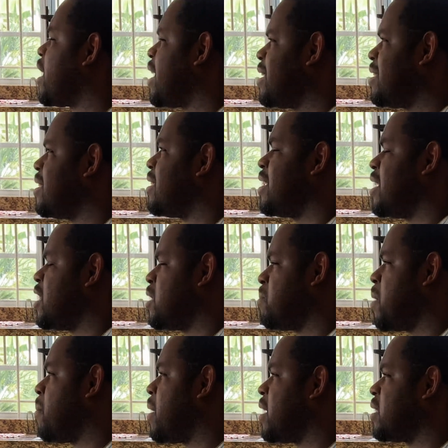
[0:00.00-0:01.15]
I sin against
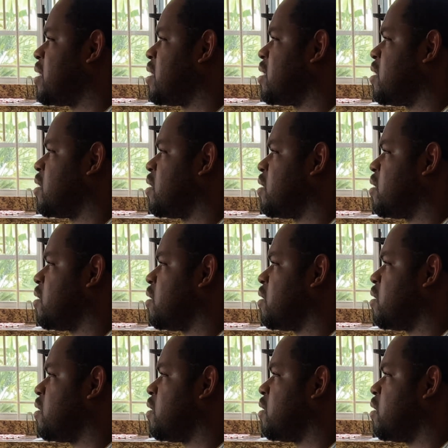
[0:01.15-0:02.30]
my master?
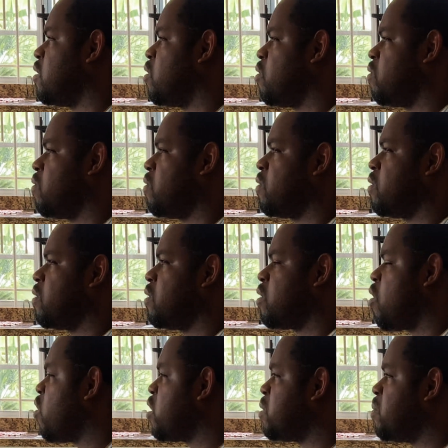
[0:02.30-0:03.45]
You know,
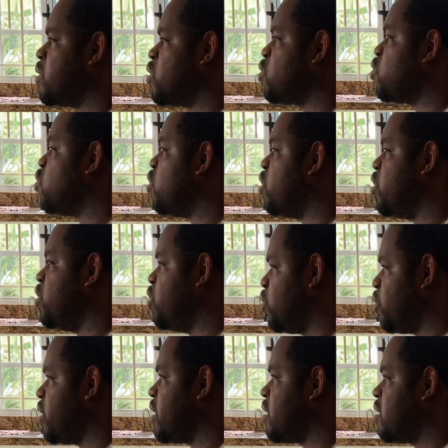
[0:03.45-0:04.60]
God has been so good
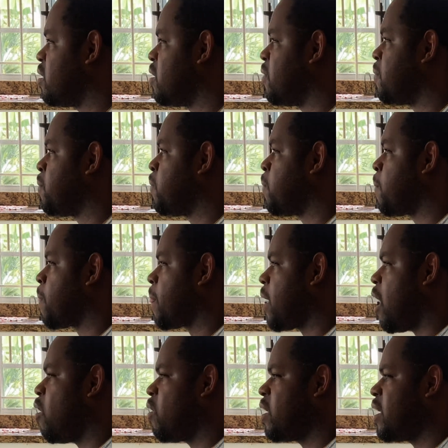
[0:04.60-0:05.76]
to us.
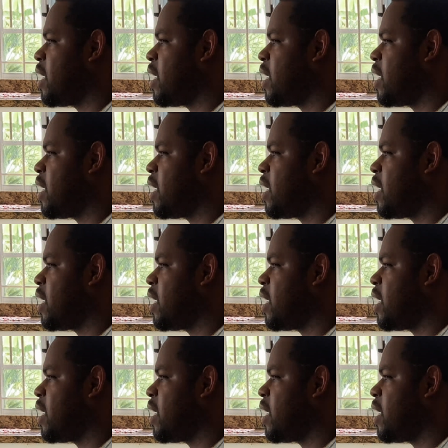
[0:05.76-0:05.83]
How can